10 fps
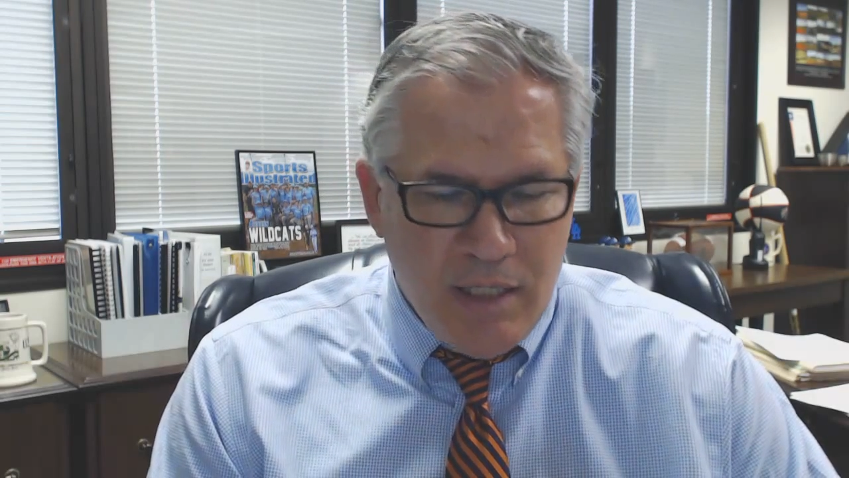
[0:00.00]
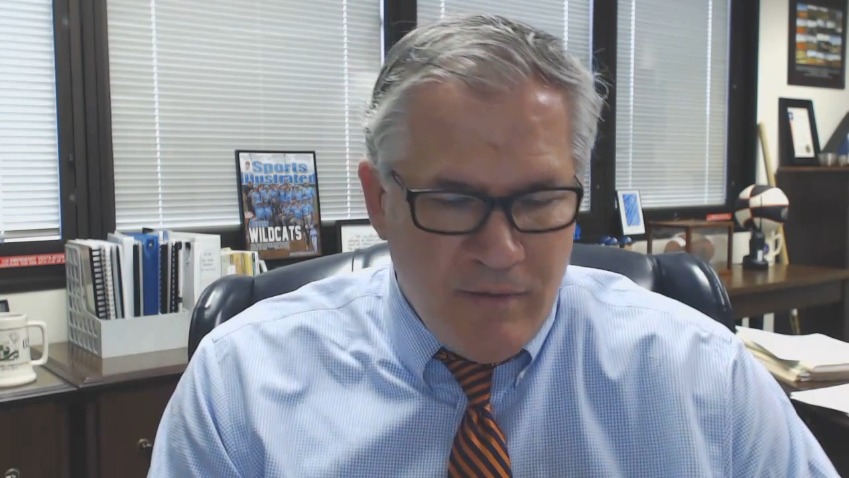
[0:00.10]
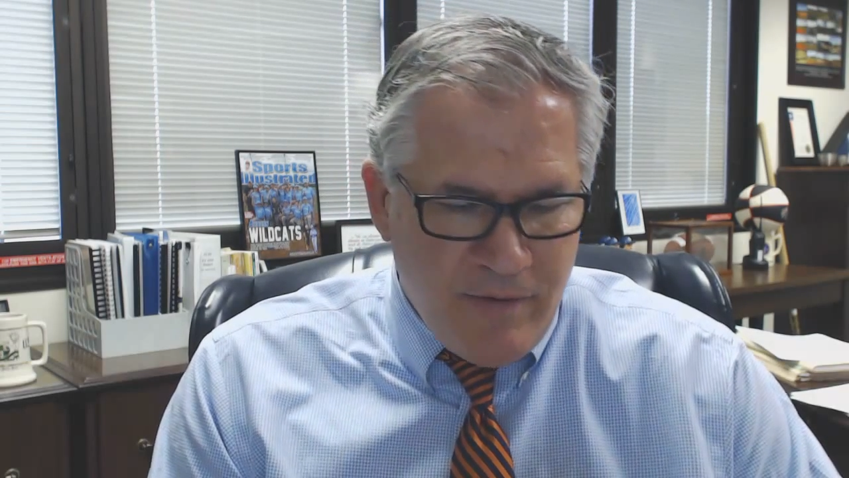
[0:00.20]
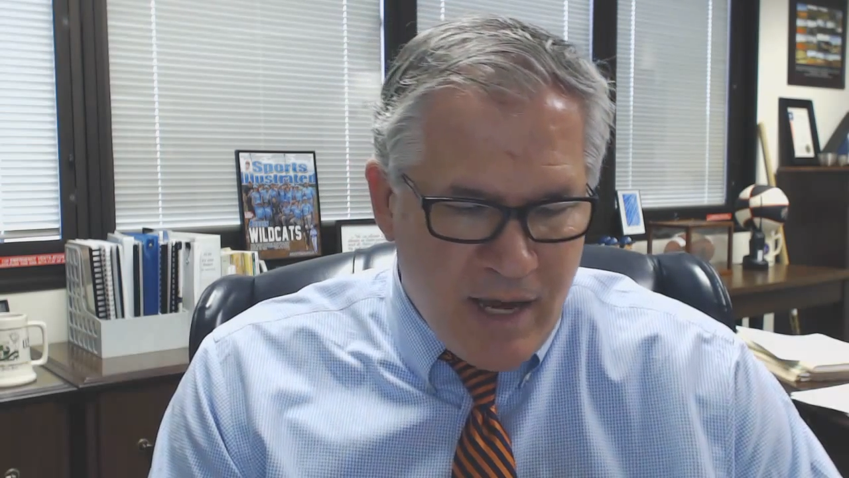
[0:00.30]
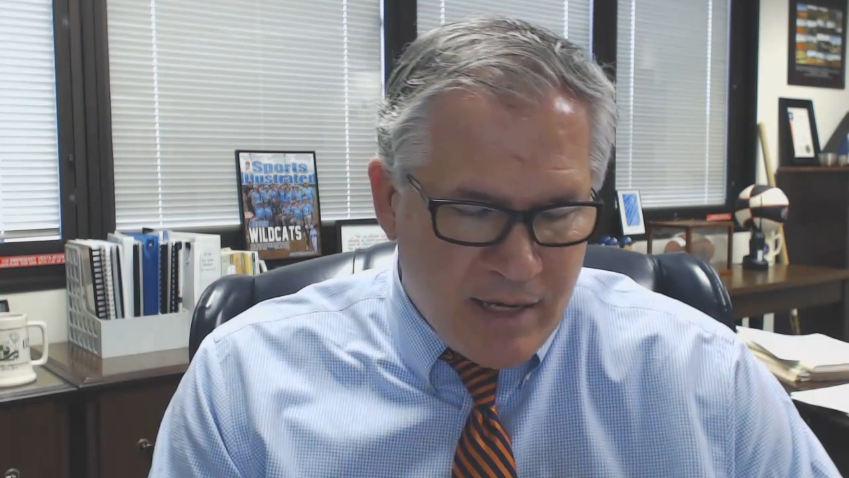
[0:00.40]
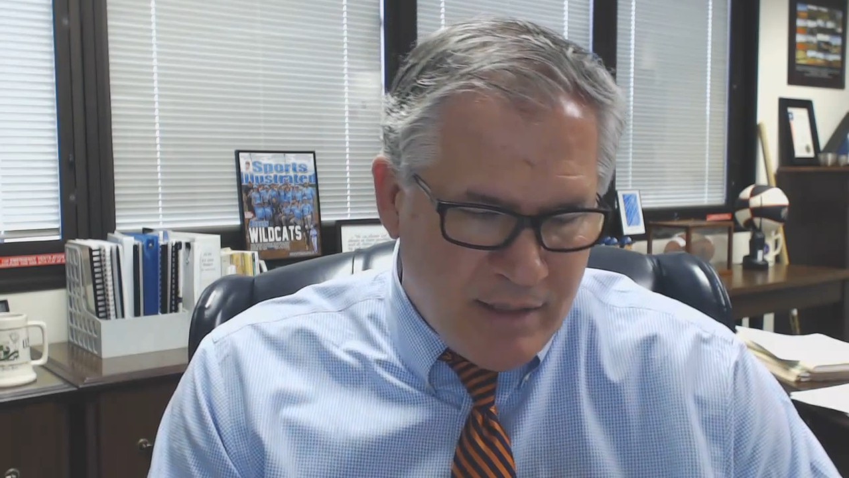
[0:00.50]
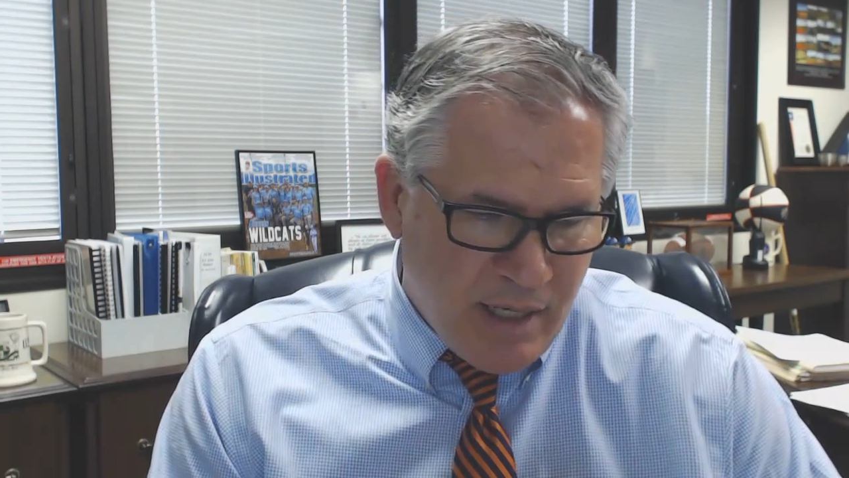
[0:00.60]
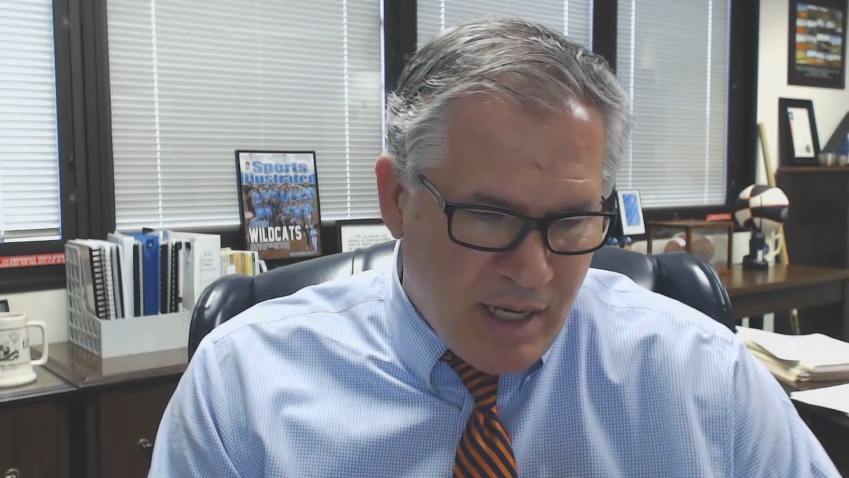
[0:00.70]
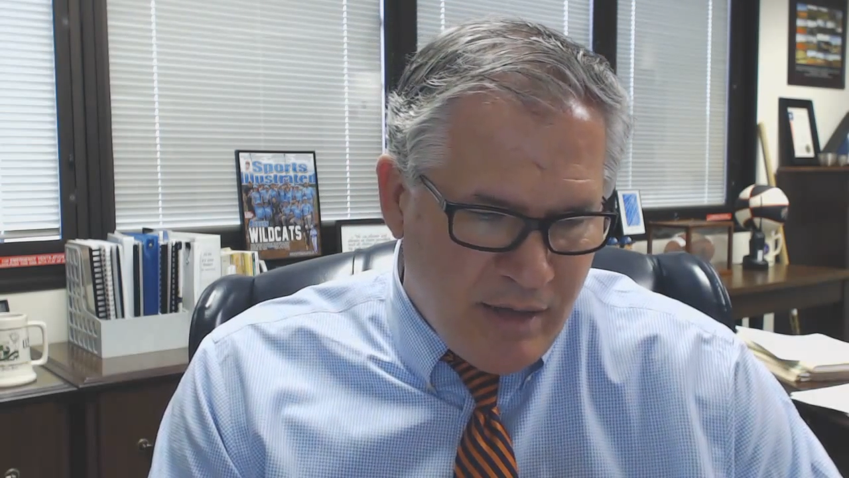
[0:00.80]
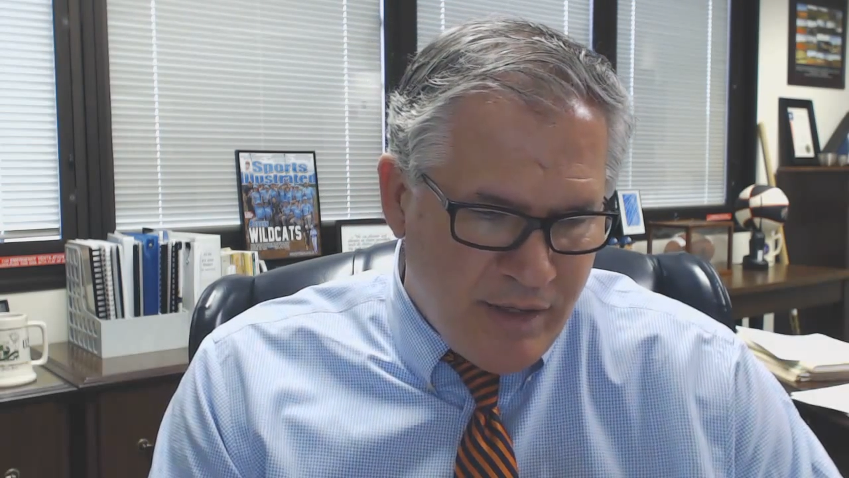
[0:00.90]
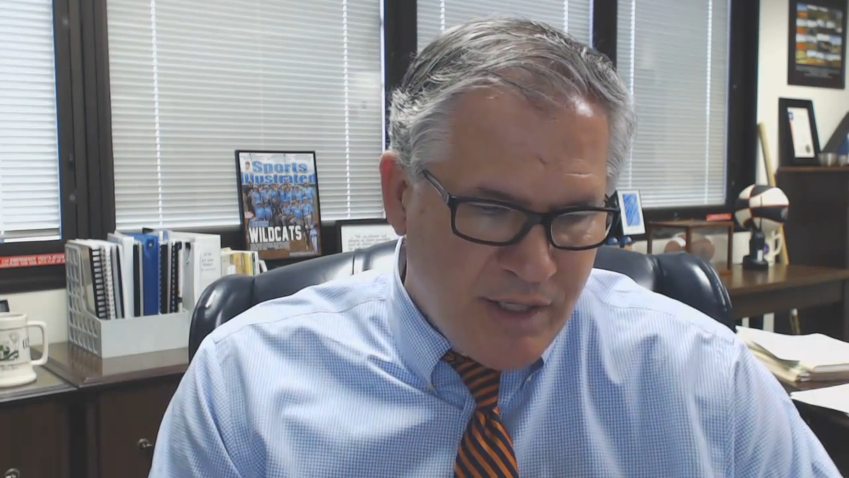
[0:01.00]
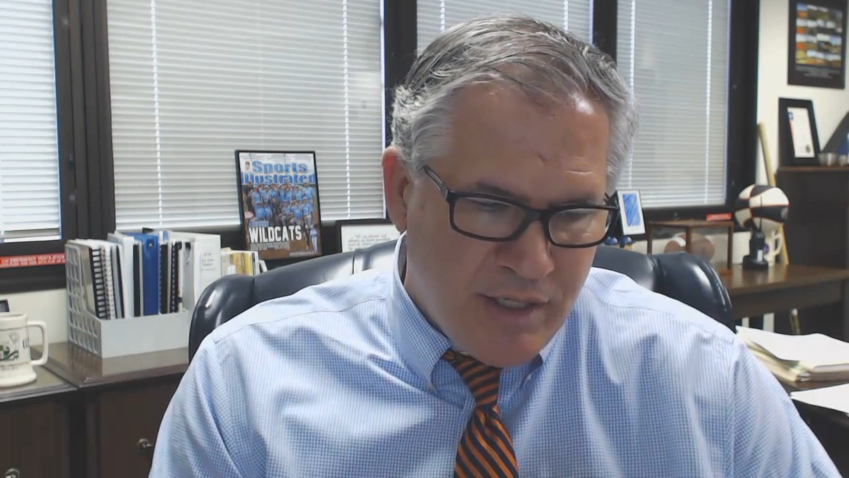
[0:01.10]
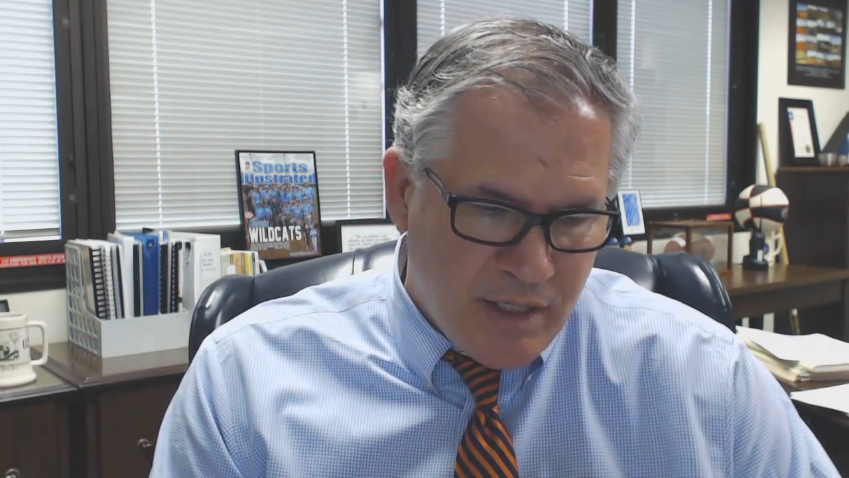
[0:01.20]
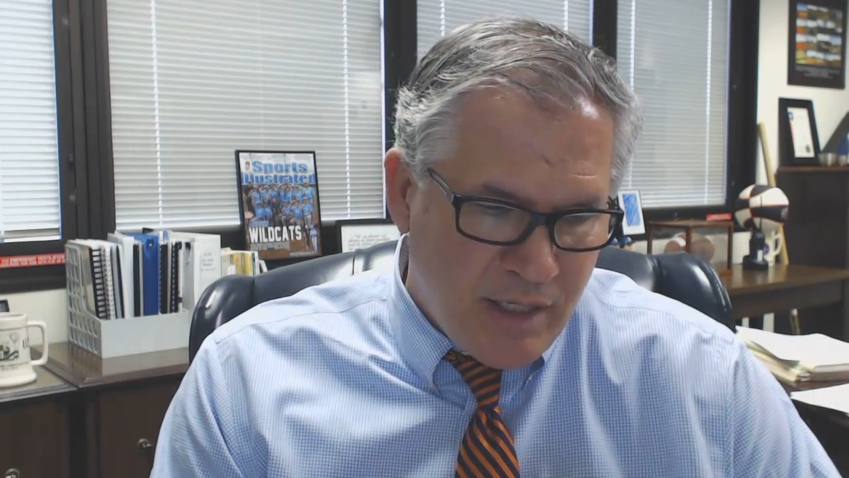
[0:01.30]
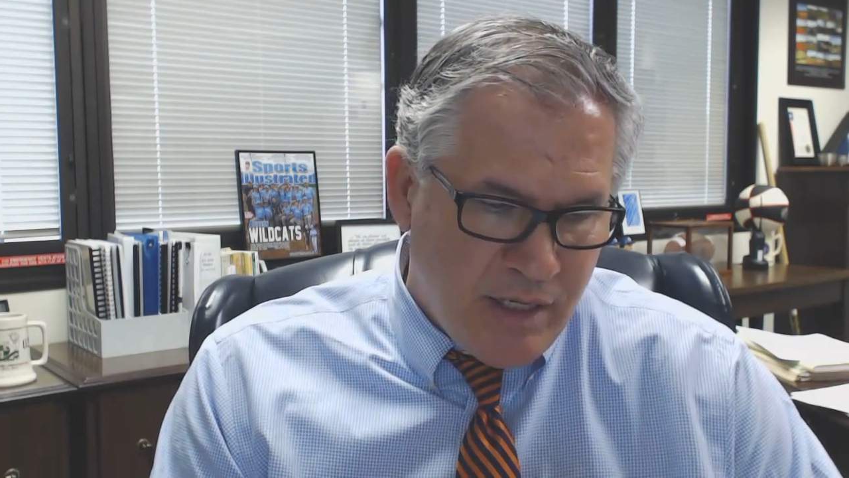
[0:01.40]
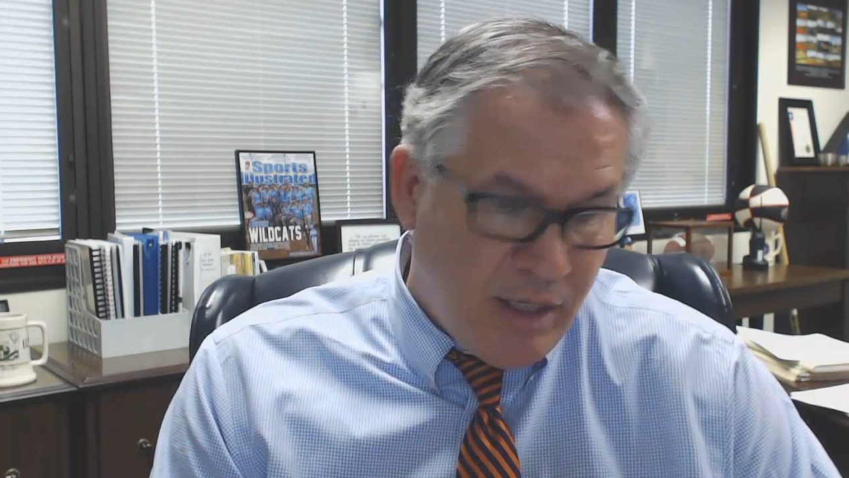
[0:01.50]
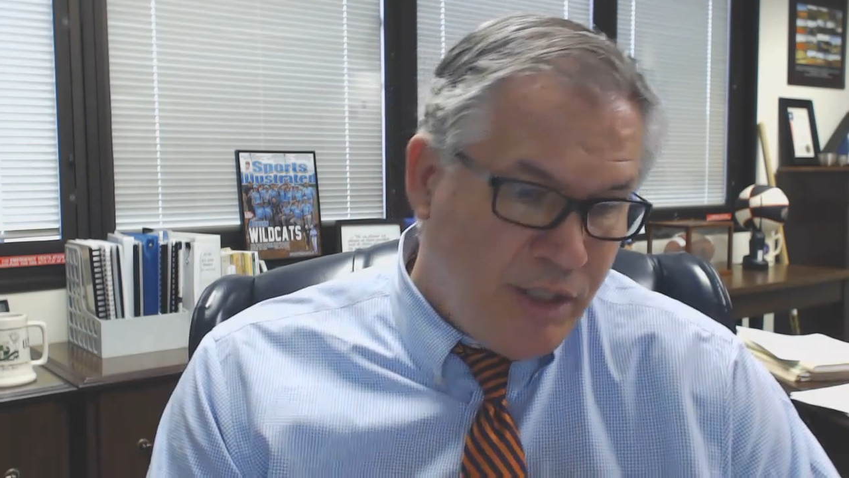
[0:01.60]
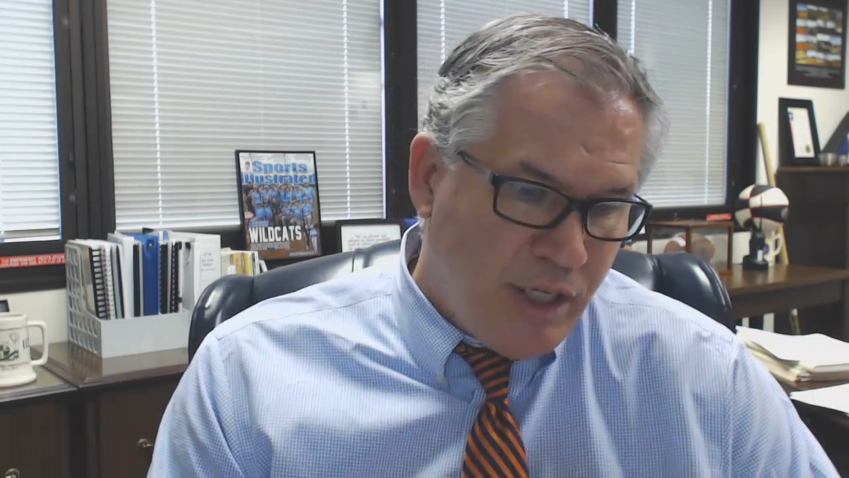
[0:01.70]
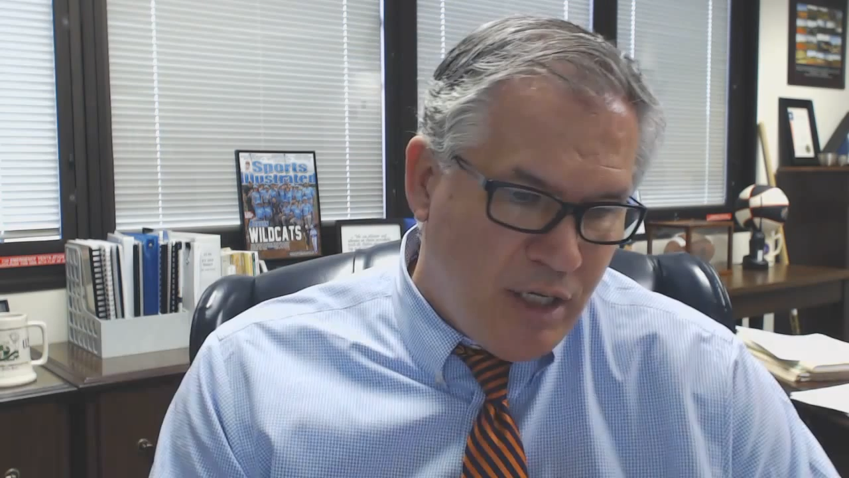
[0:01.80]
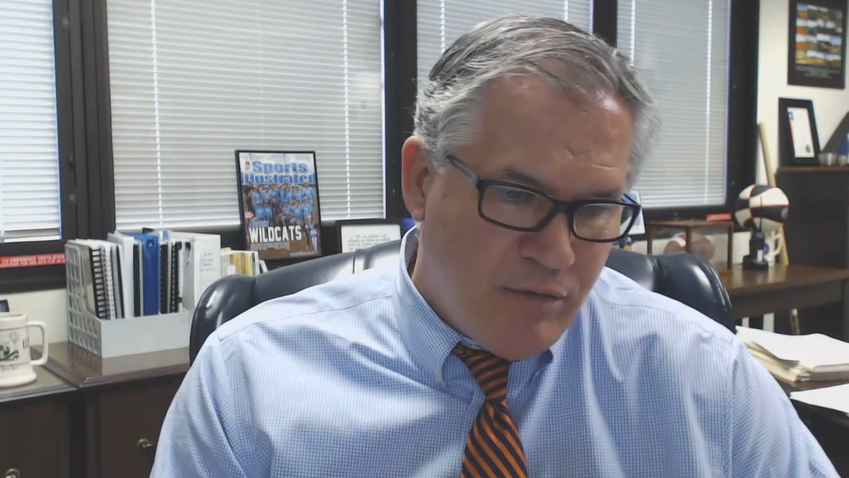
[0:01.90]
In fact, this is
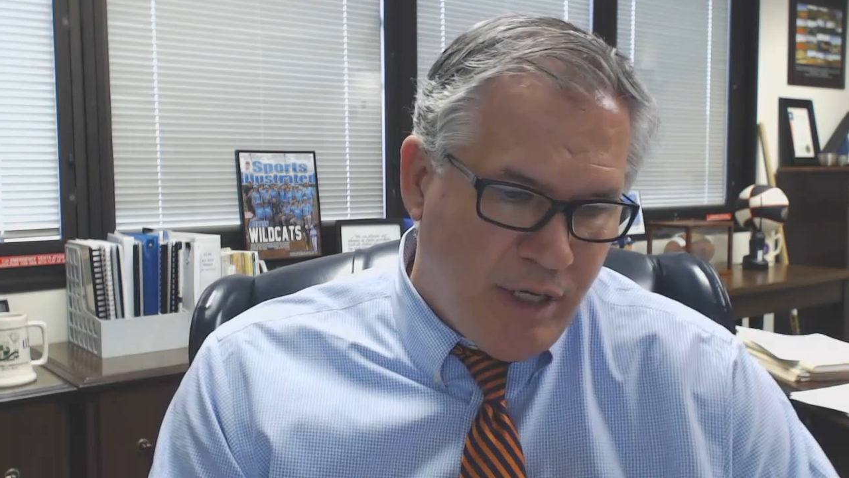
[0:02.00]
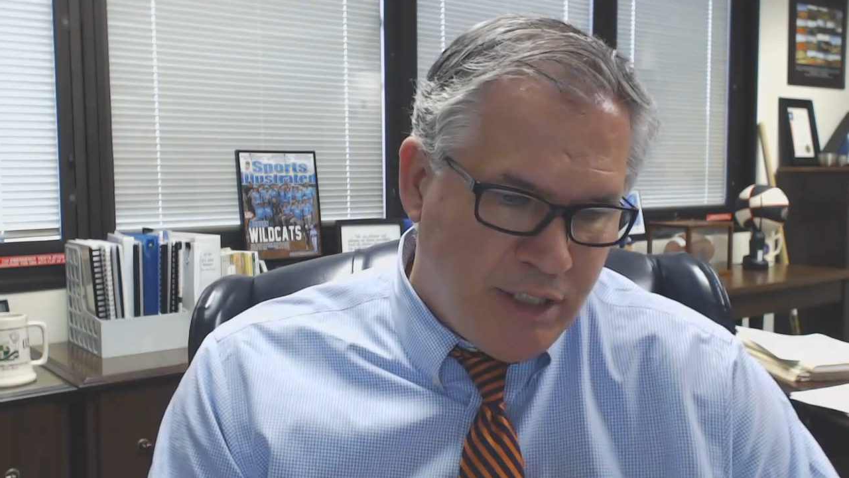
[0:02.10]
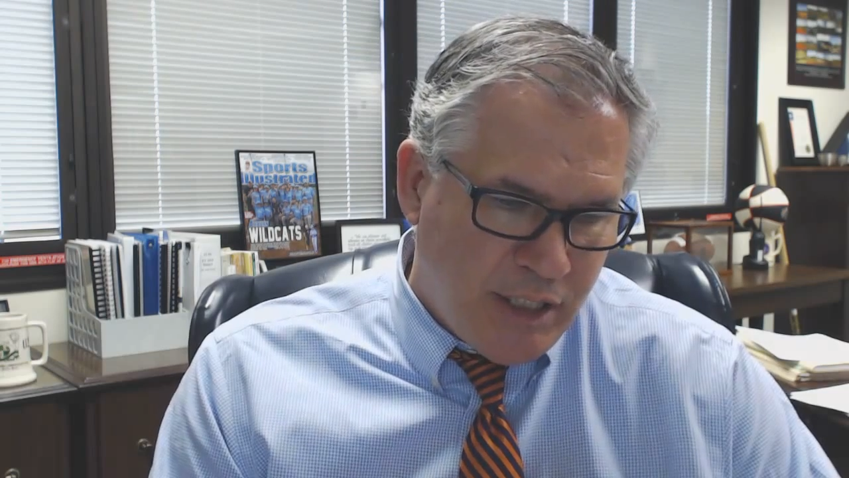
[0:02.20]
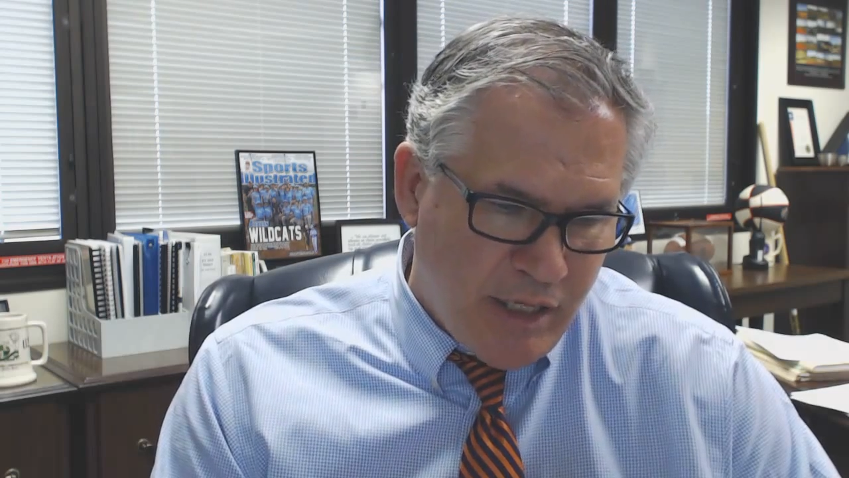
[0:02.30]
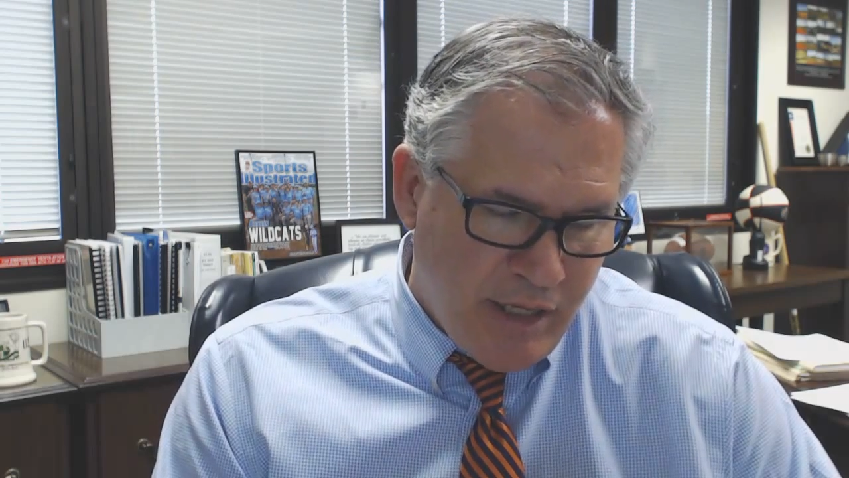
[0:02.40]
such a good question.